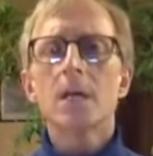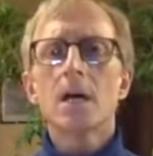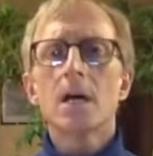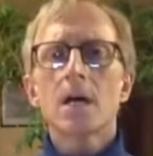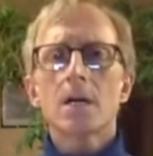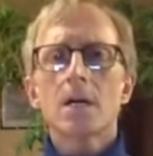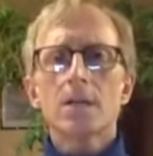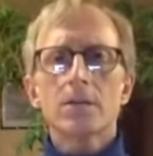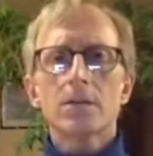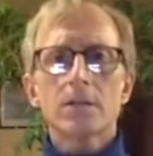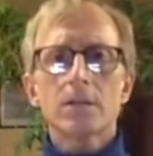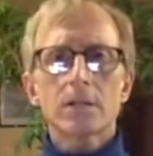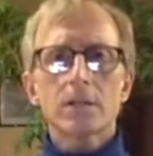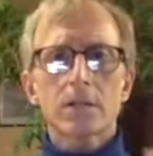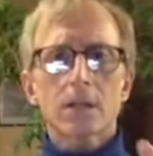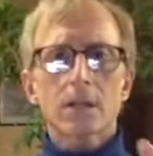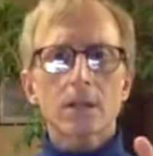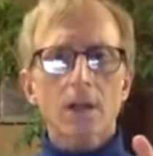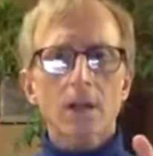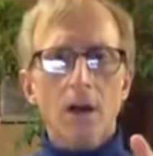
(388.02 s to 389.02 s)
You need to
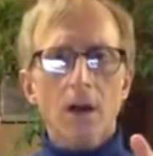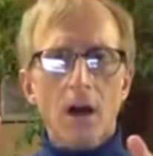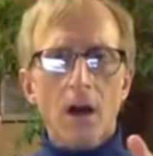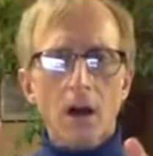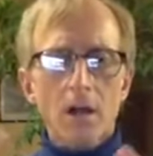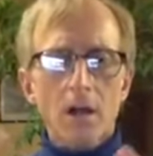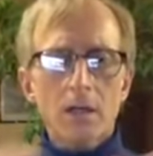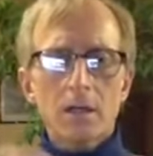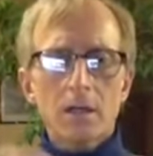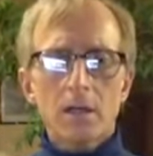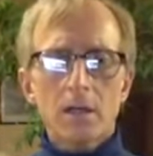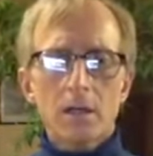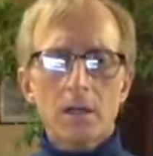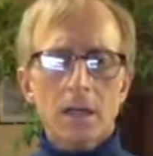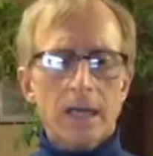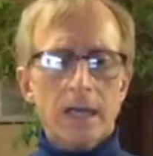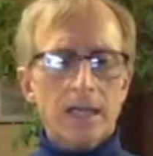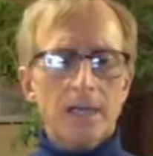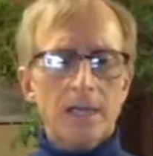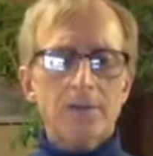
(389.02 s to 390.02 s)
claw
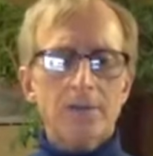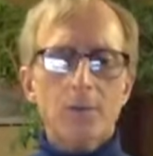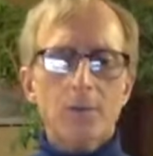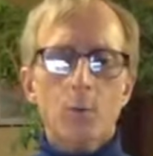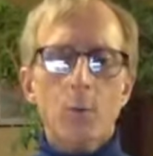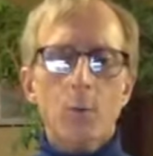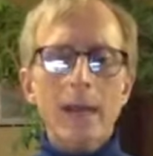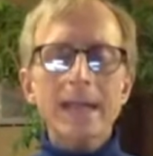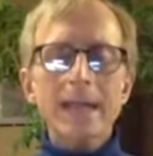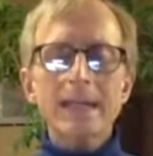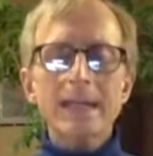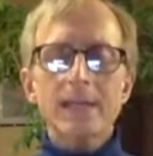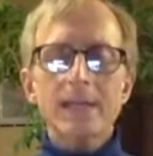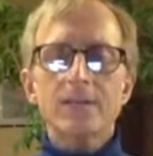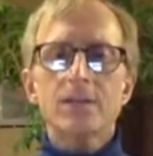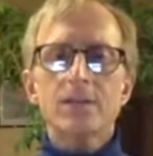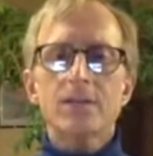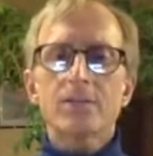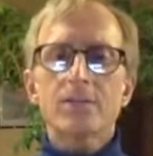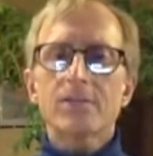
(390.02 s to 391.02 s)
and get the weight into
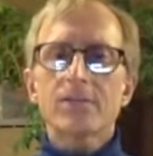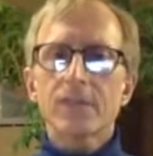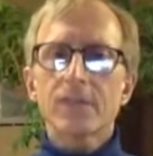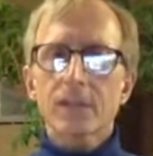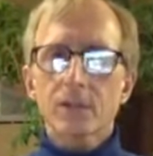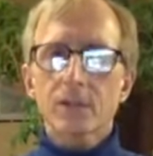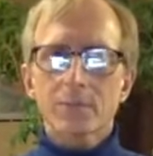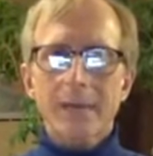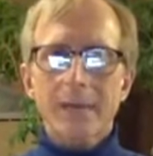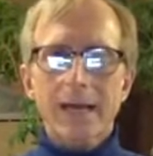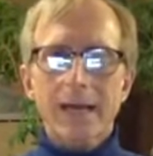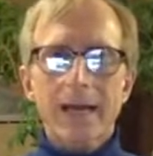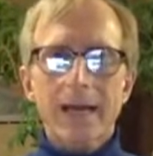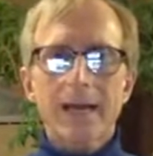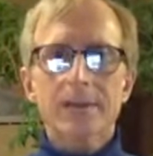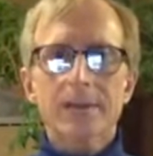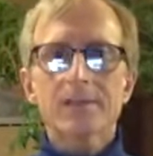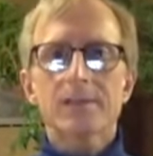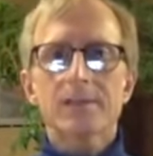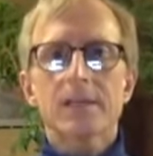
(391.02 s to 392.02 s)
your finger
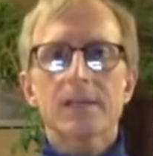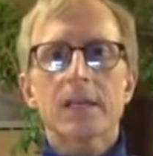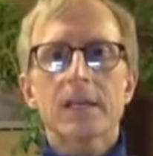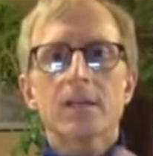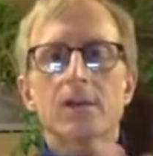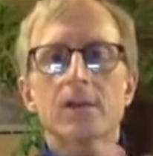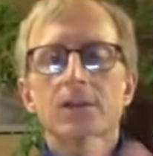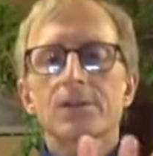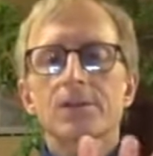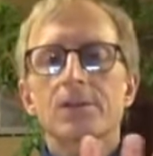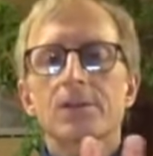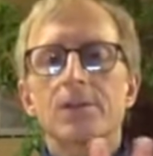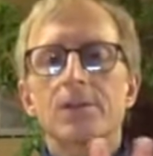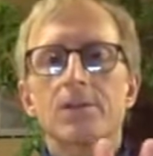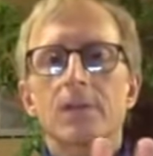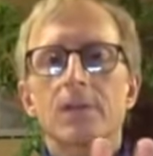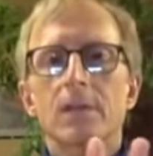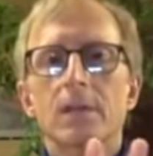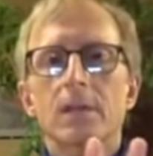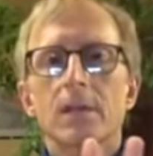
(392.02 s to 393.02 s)
pads and also
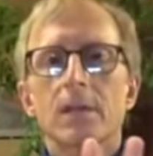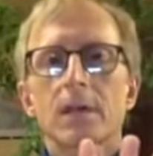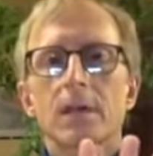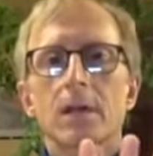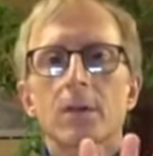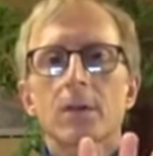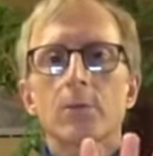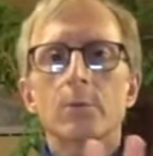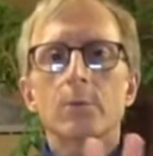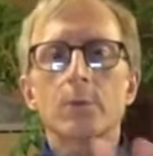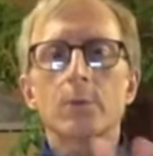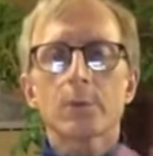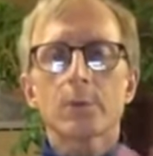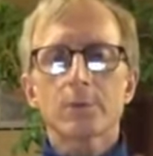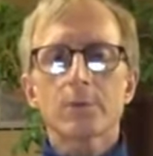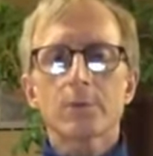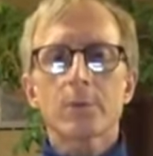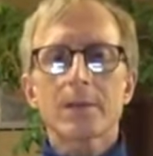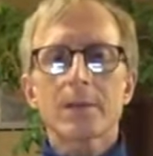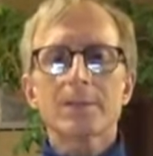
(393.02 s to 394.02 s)
the
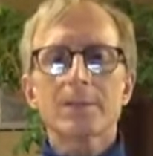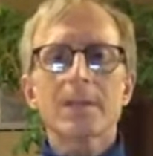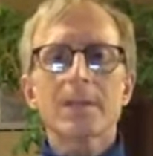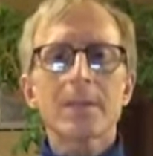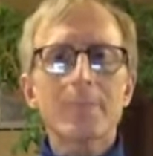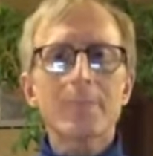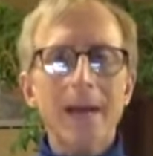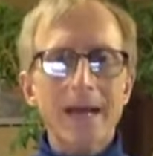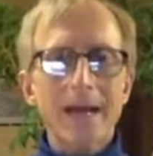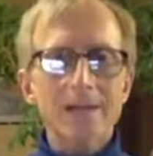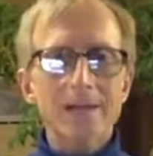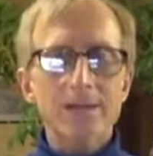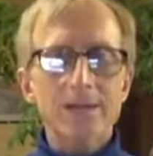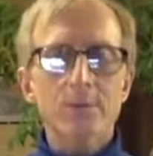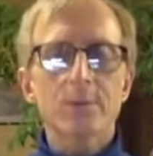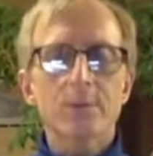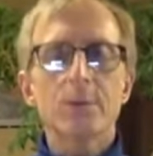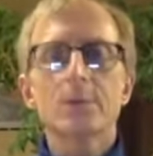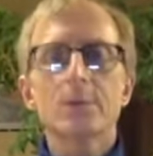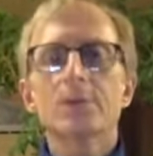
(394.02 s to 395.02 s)
roots. When I say pads and
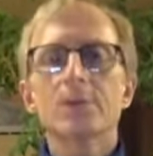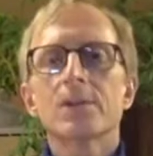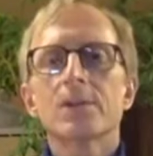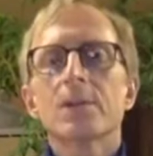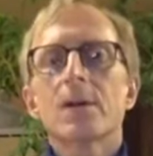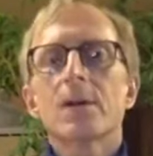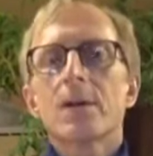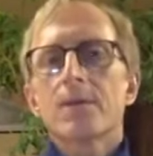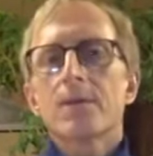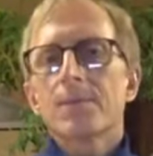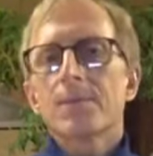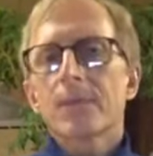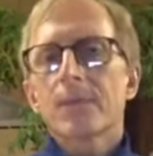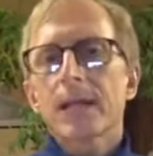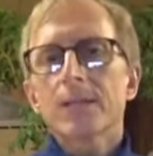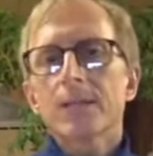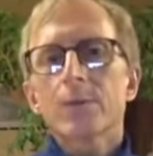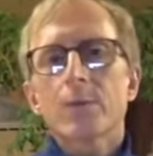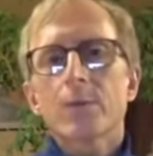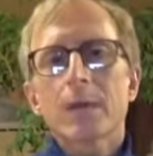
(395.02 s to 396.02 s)
roots,
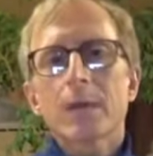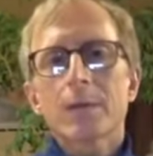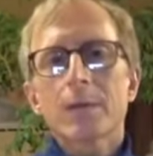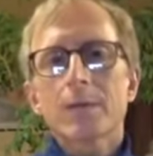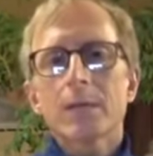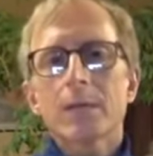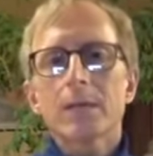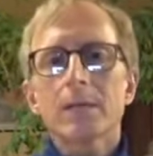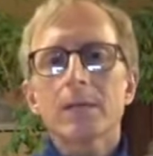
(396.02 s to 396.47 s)
that's what I mean.